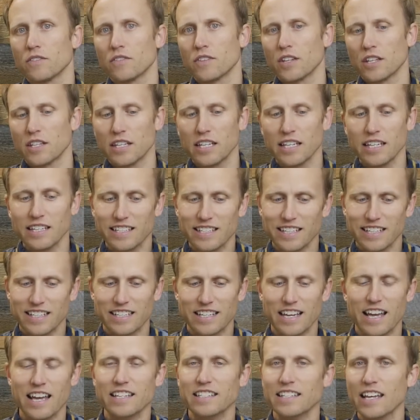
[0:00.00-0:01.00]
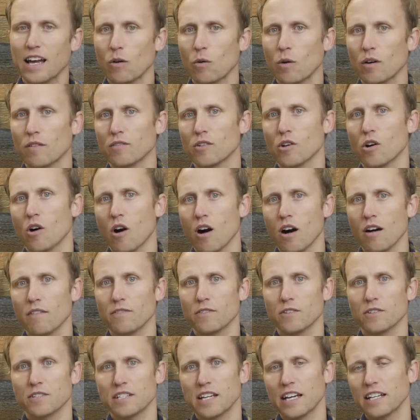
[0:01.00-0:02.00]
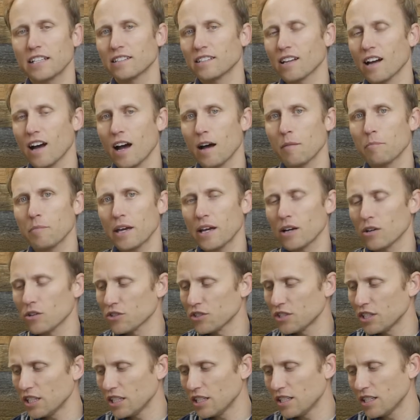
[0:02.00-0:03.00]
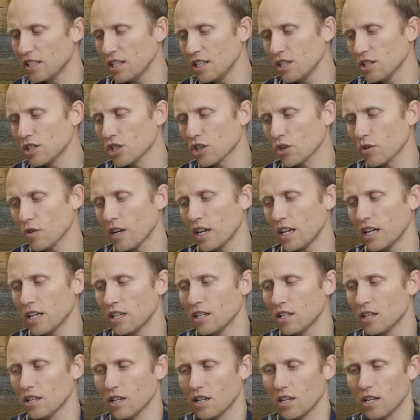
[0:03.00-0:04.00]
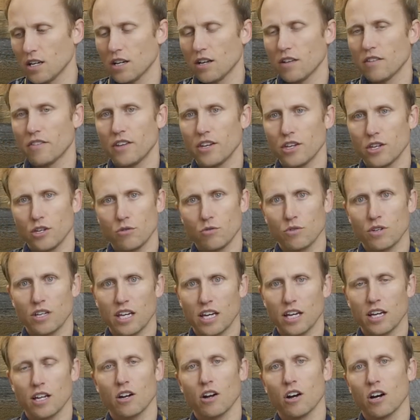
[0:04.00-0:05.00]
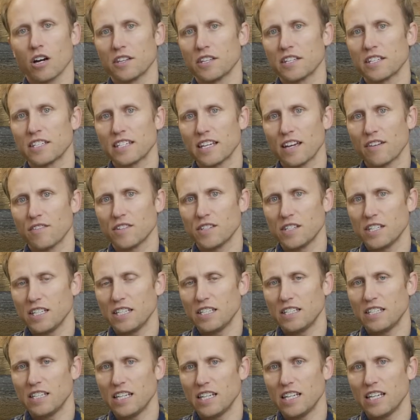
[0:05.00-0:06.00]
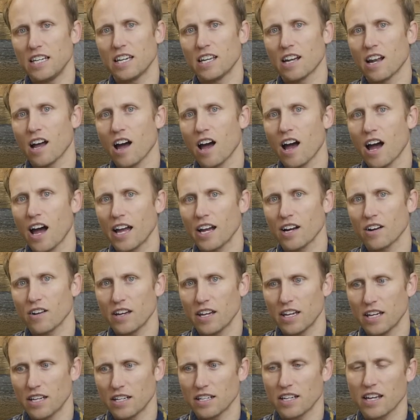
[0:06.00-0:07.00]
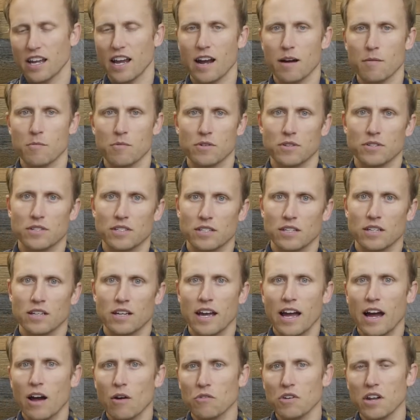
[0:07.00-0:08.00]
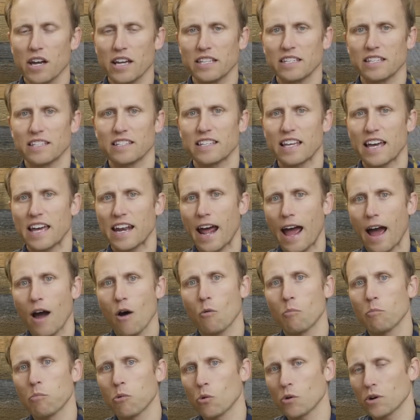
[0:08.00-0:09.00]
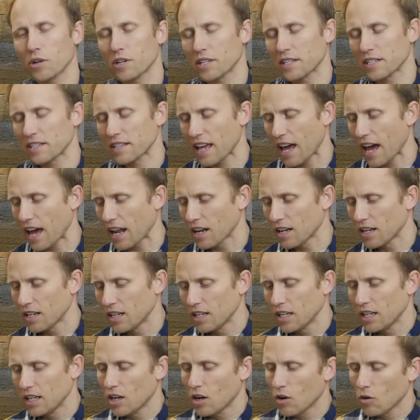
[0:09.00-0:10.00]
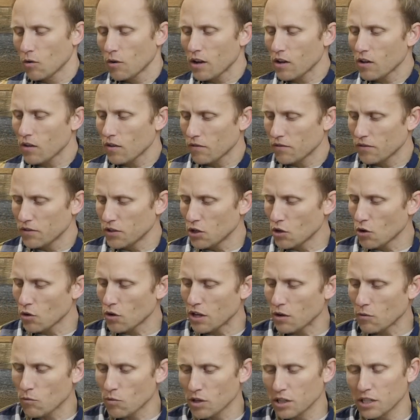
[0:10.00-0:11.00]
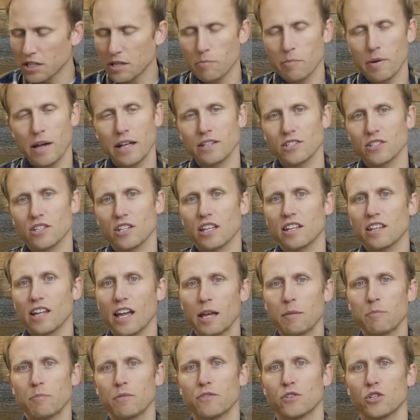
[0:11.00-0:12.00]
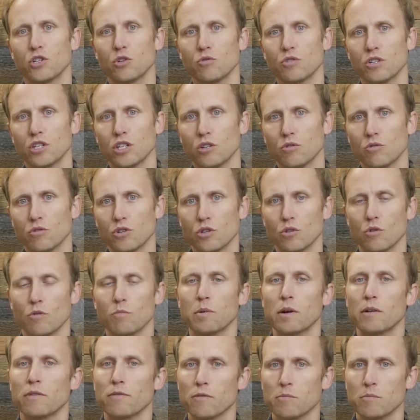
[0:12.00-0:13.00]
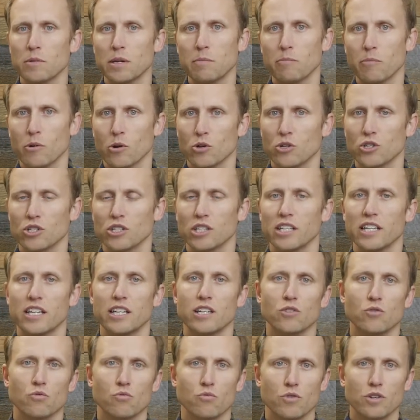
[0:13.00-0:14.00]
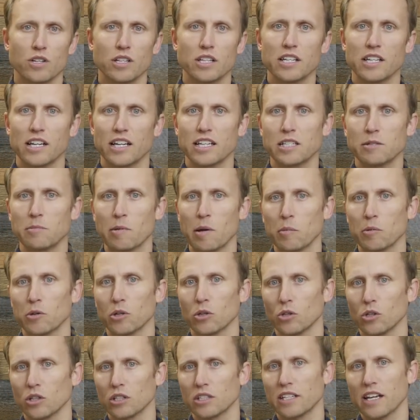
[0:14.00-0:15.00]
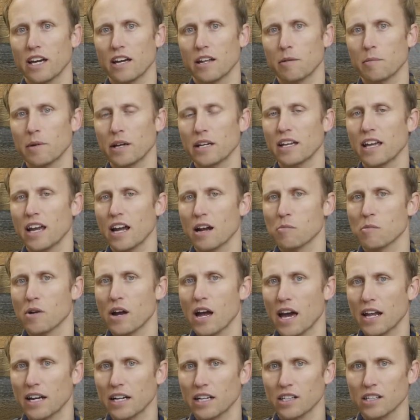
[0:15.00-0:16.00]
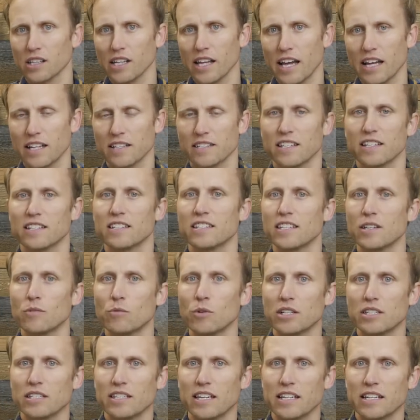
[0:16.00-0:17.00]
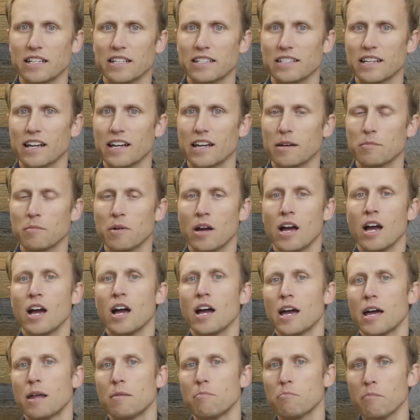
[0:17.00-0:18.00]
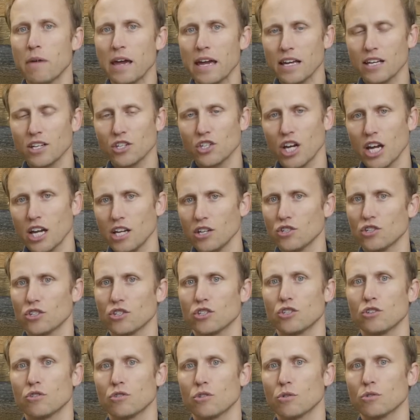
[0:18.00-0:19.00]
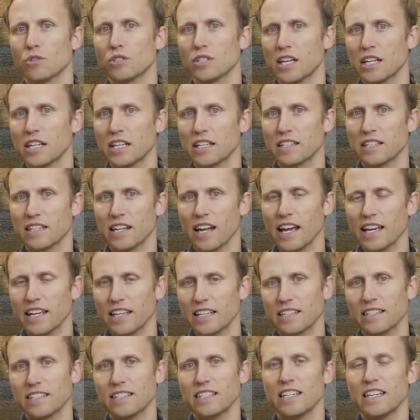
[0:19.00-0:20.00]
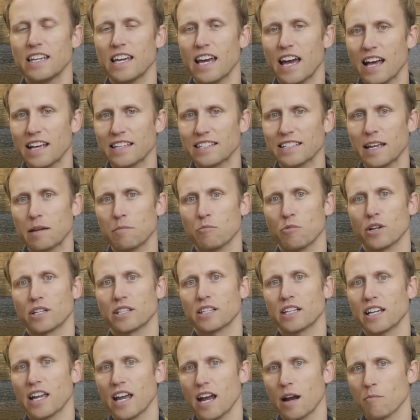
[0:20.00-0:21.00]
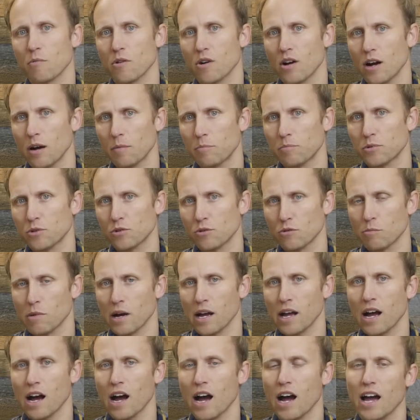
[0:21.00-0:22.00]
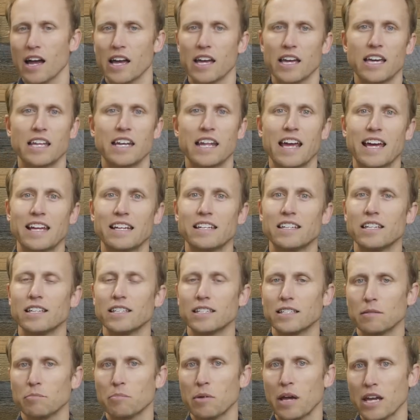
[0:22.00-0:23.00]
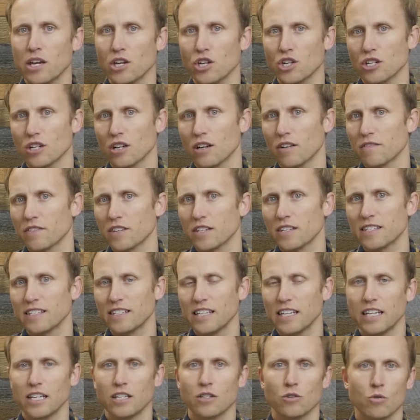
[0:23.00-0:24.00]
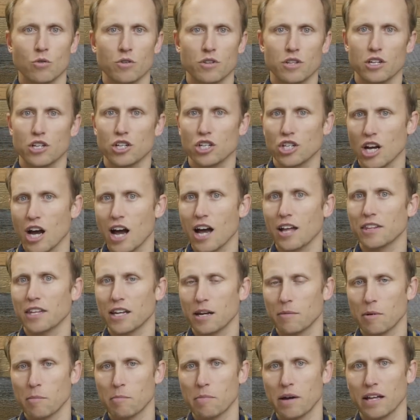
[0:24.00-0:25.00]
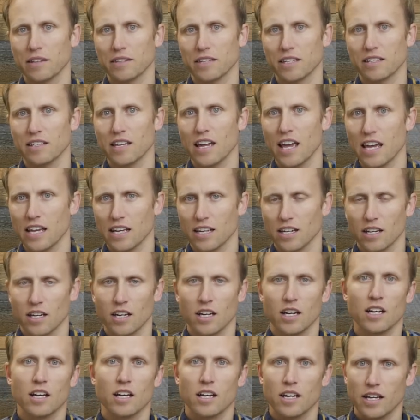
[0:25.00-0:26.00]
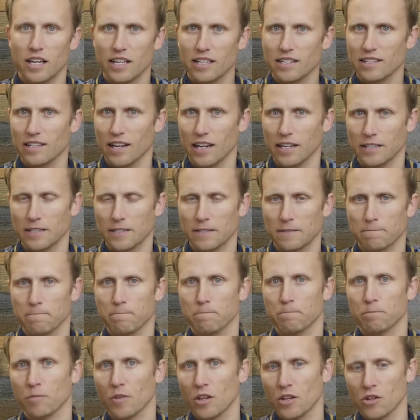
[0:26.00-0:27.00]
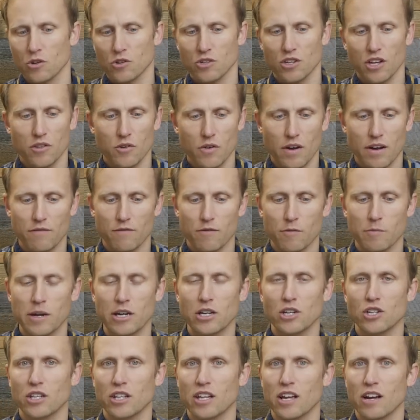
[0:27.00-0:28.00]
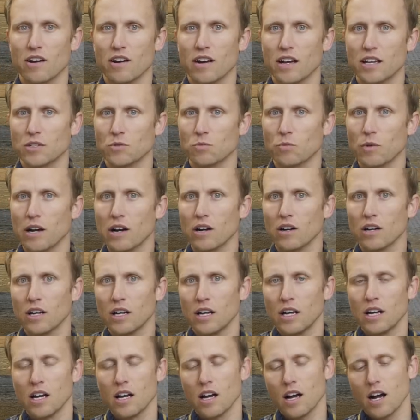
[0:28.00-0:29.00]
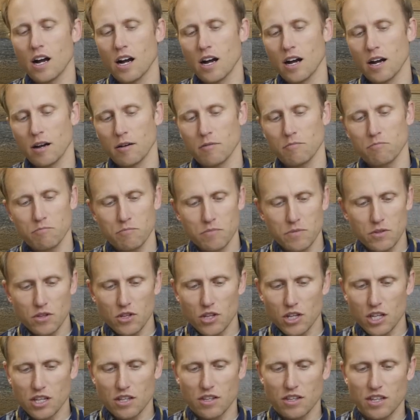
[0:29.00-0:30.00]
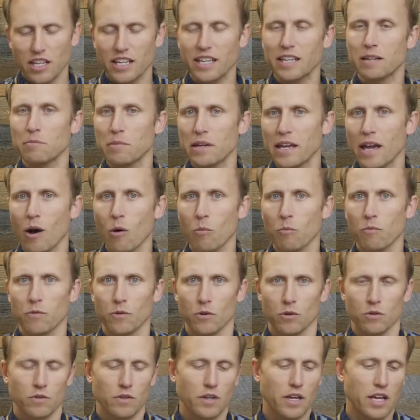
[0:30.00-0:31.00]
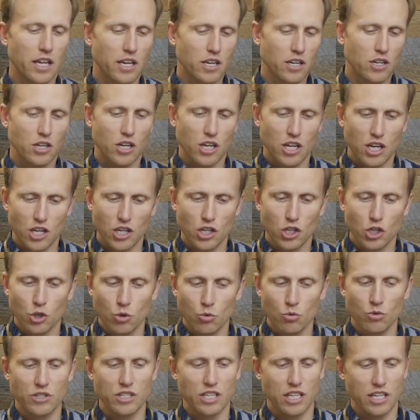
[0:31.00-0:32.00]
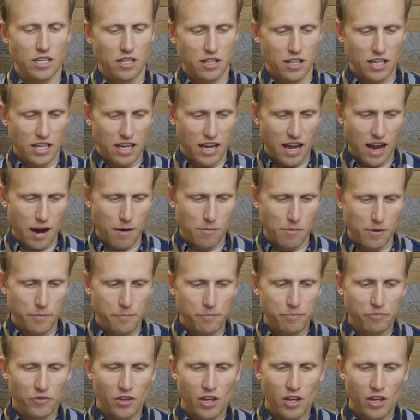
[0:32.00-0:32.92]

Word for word: The T6S, however, offers that top LCD screen that you get on the 70D and higher end cameras. How nice is that? How important is that? Well, you know, it really depends on the type of shooting you do, but for me personally, it is really nice to be able to look down at my camera at a glance and see what settings I am and make changes to those settings that I can see as I bring the camera up to my eye in anticipation of the scene or the shot that I'm about to take. It's nice. And there's other information there as well uh, that, that can be helpful in, in using the camera.